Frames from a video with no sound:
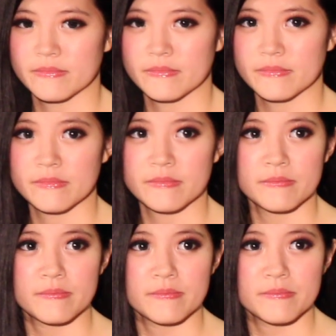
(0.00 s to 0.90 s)

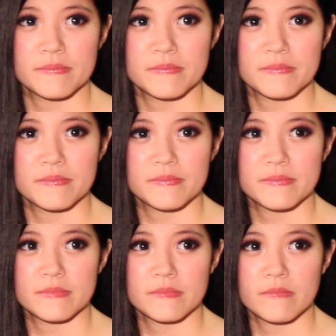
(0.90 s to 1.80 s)

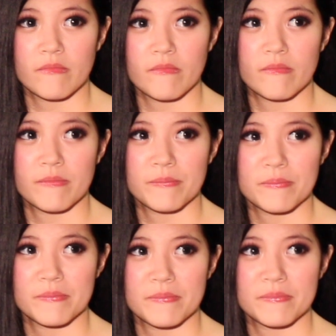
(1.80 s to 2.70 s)

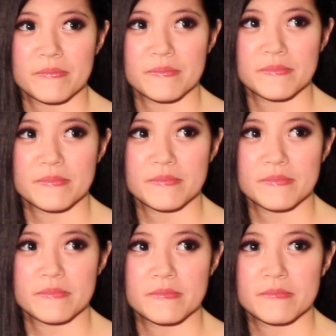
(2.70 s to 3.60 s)

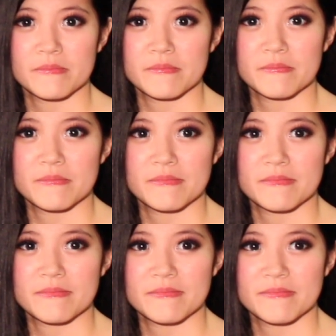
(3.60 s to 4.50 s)

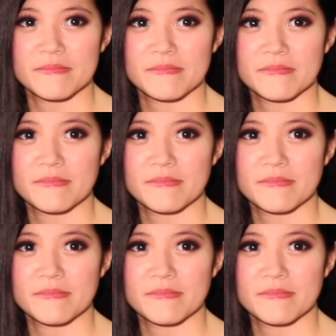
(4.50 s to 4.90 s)
No words are spoken by the person on screen.